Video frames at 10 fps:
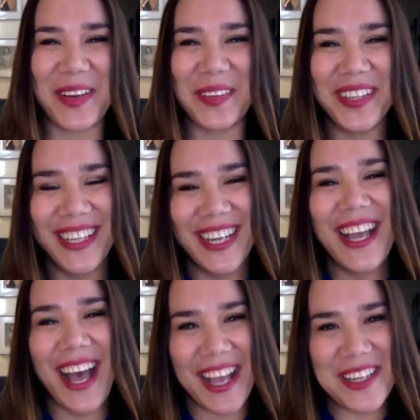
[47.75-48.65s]
so
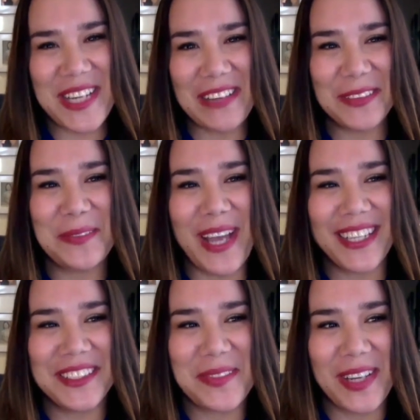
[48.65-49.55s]
I traveled
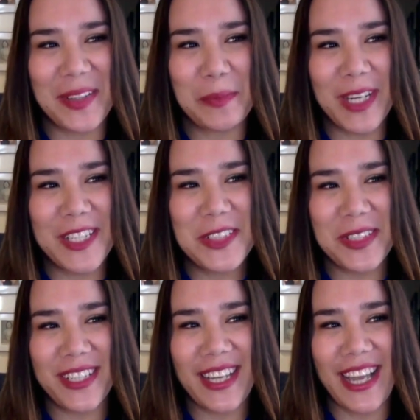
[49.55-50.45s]
back to my home country.